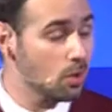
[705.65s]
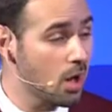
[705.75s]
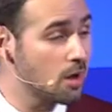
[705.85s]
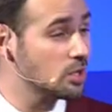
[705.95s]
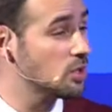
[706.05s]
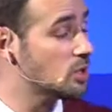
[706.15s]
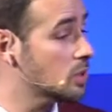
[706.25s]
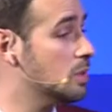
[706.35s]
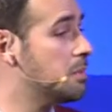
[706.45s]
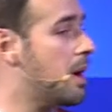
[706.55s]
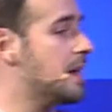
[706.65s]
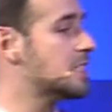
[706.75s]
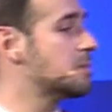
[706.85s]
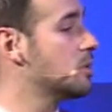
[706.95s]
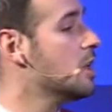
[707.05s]
large and so
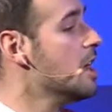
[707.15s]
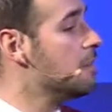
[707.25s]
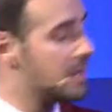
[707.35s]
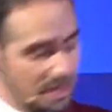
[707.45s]
impossible. But in